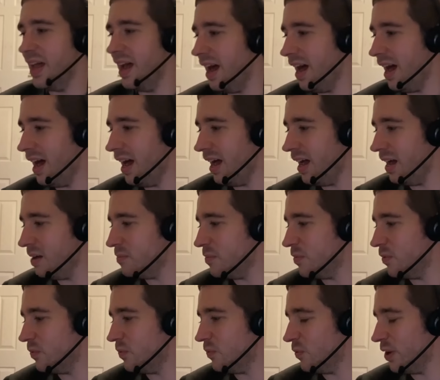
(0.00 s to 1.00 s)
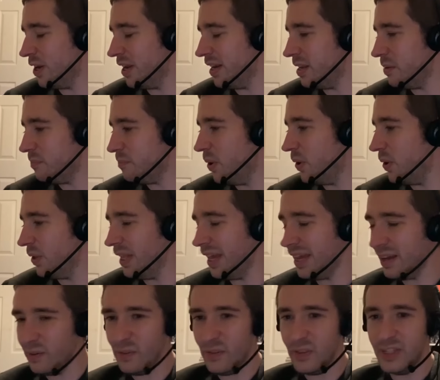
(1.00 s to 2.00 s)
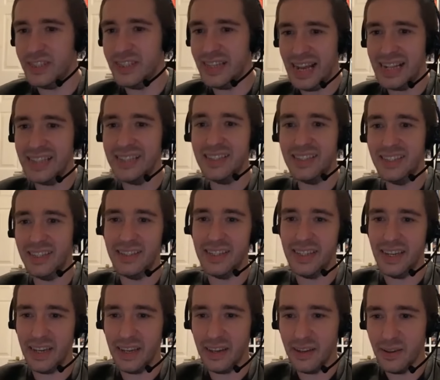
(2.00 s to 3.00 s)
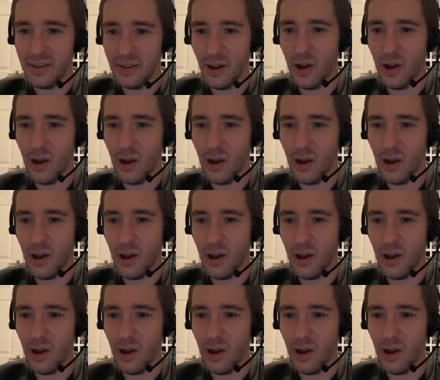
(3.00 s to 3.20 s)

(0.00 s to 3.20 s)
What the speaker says: of really pull out the density